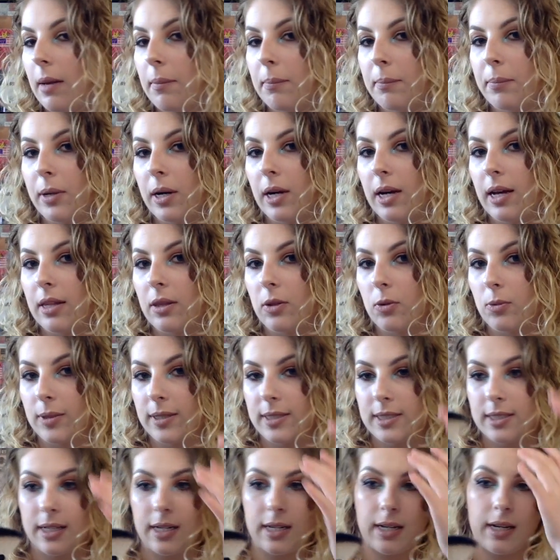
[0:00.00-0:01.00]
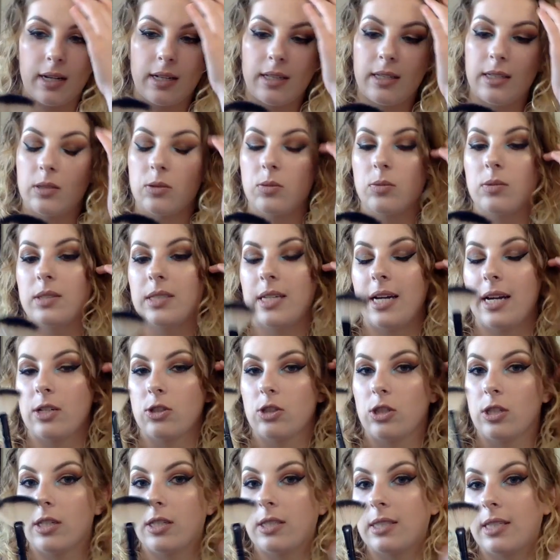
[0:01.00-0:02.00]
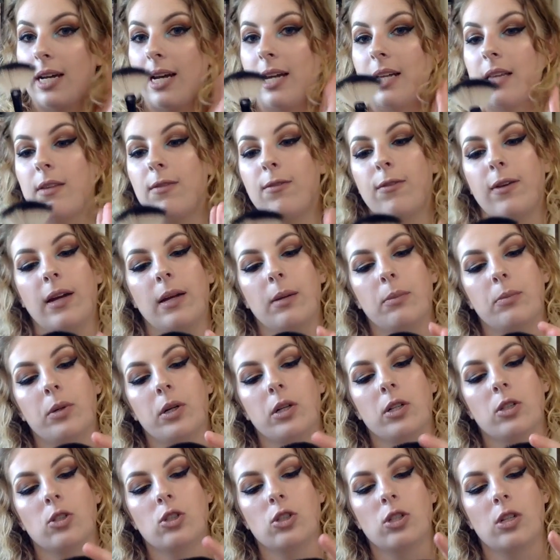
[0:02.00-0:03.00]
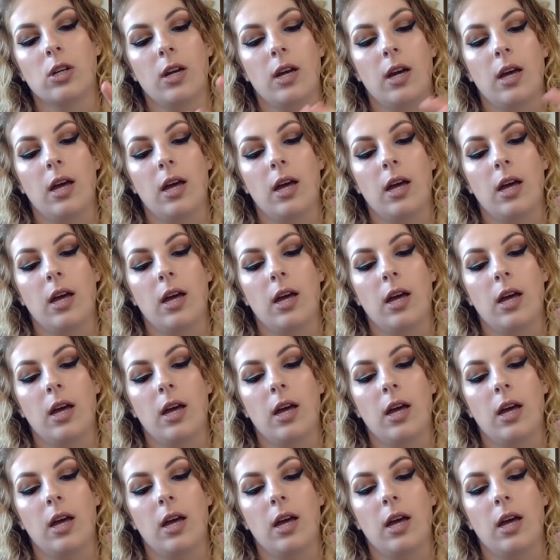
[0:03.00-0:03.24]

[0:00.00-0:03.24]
but the reason I got this one is actually because it had the fan brush.